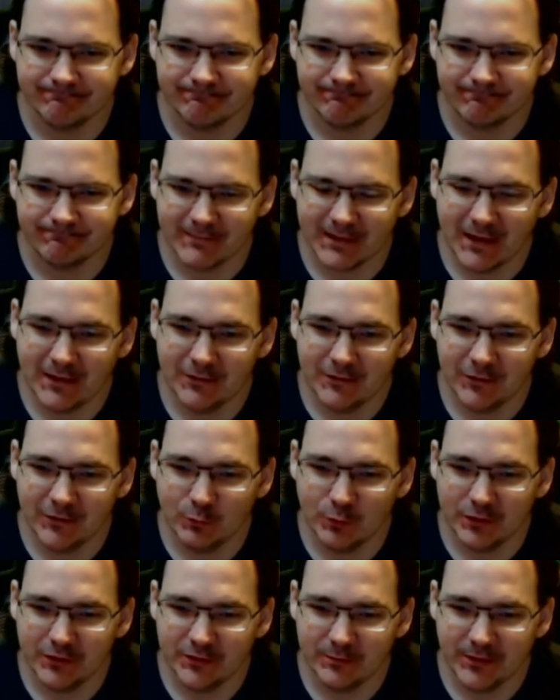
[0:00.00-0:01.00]
I don't know, I
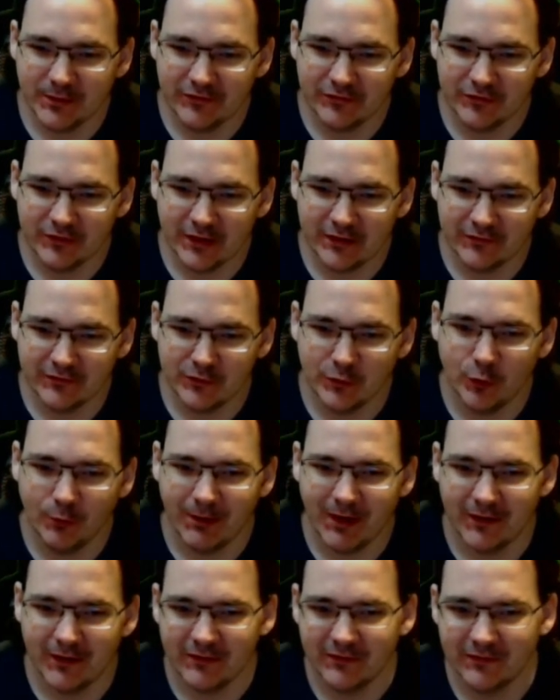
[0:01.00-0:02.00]
wanted to make sure you guys know
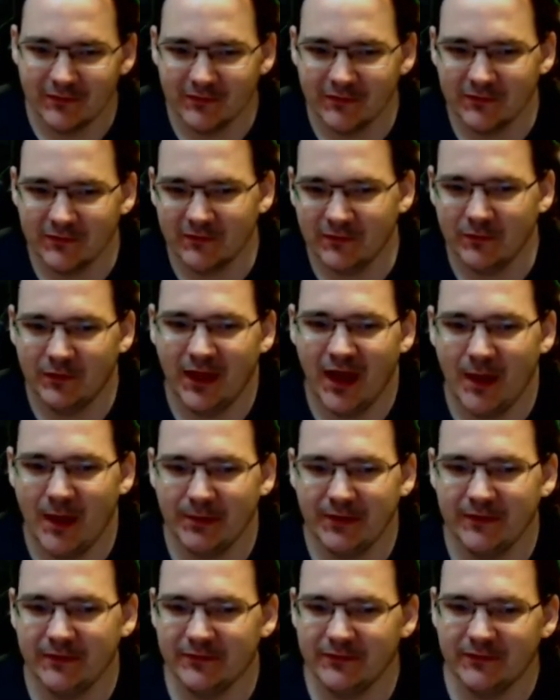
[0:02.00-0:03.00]
about this. This is still
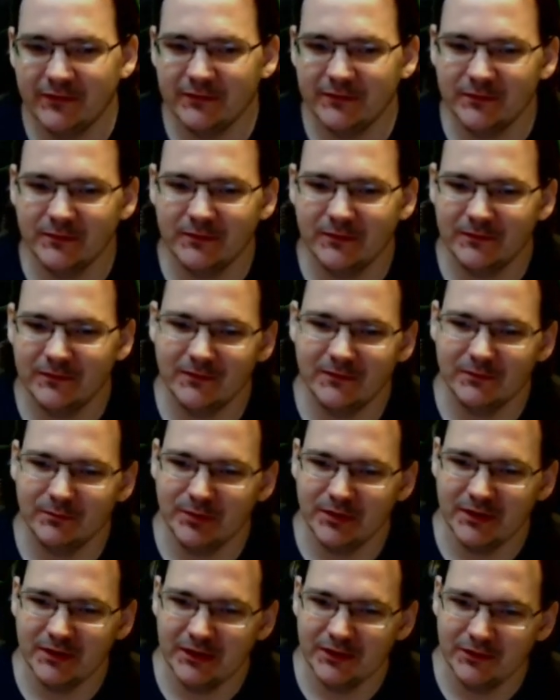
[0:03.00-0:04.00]
happening. This is a
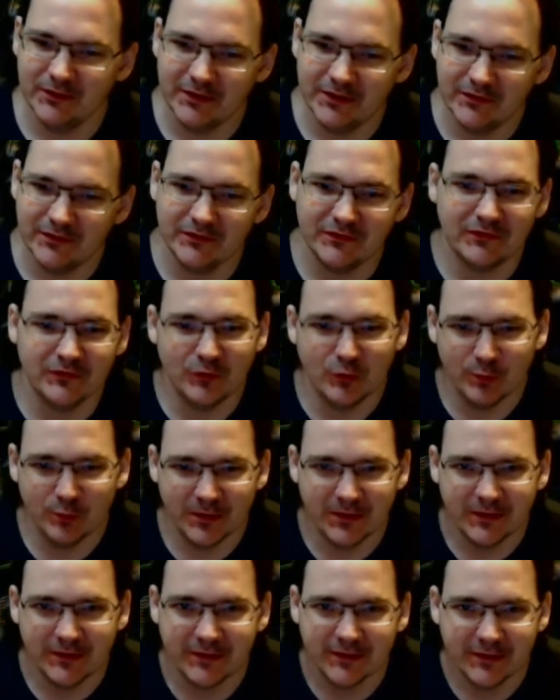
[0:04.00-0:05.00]
big deal. It is
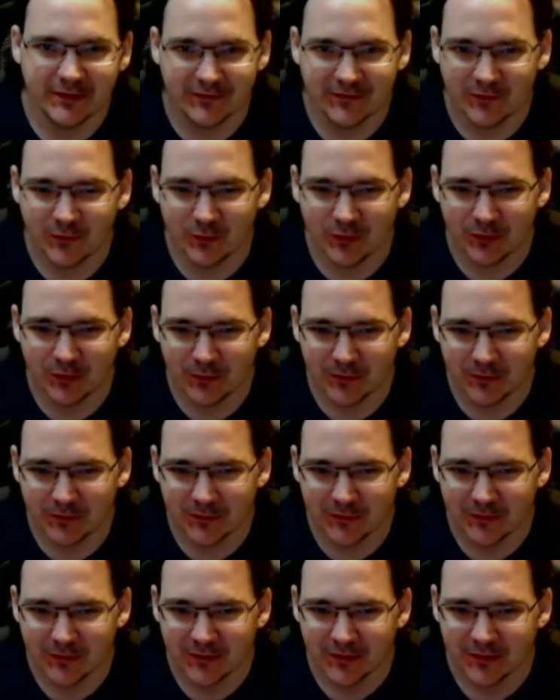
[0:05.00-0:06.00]
stupid. It's horrible.
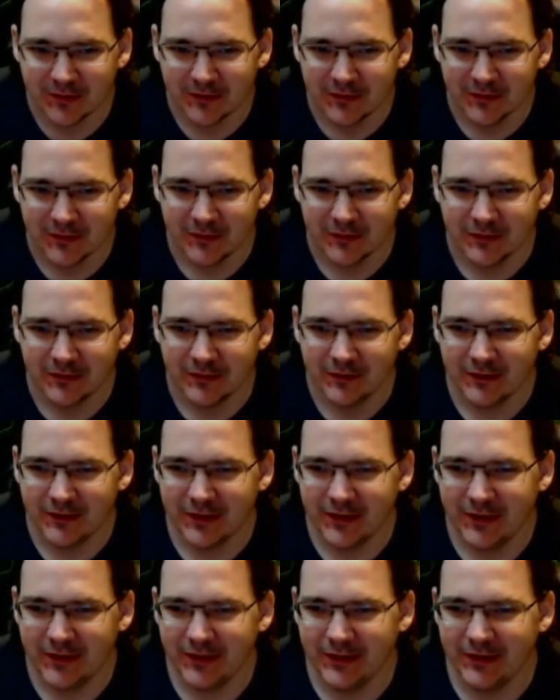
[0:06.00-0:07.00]

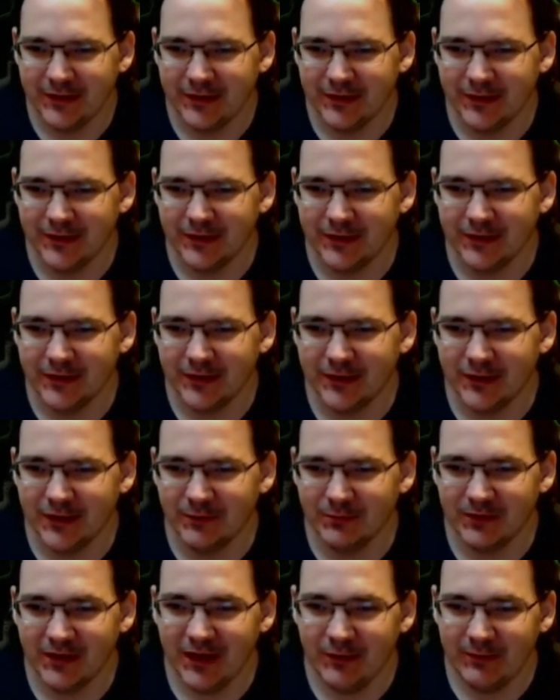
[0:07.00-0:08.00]
And I'm
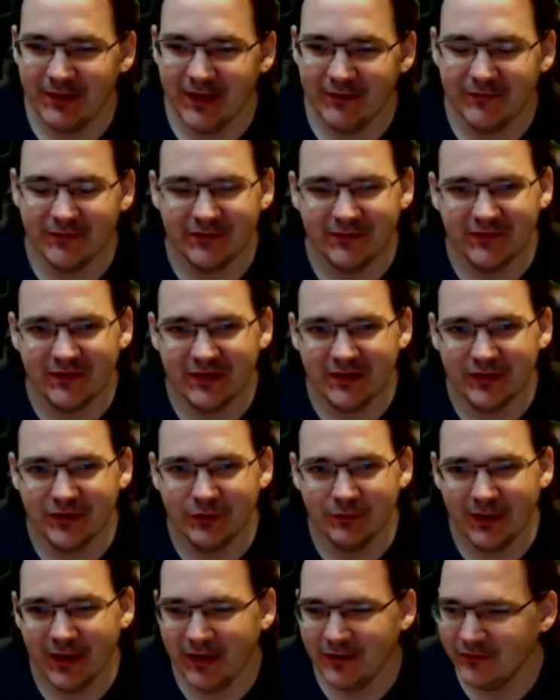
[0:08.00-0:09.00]
glad we haven't seen, you know,
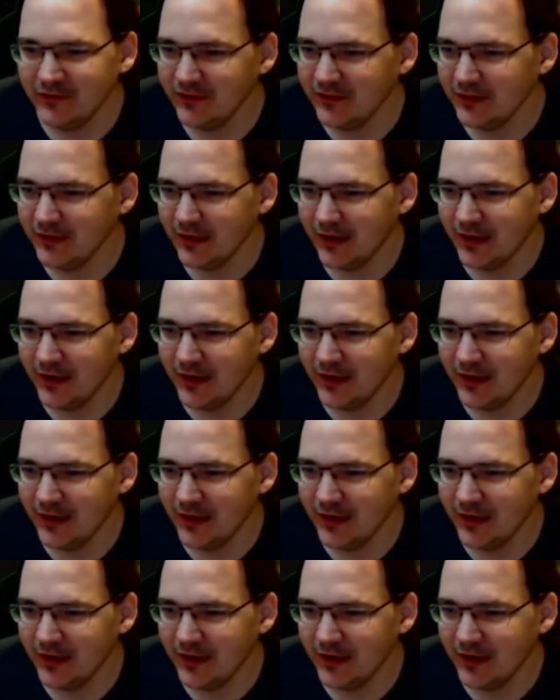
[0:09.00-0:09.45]
actually, I have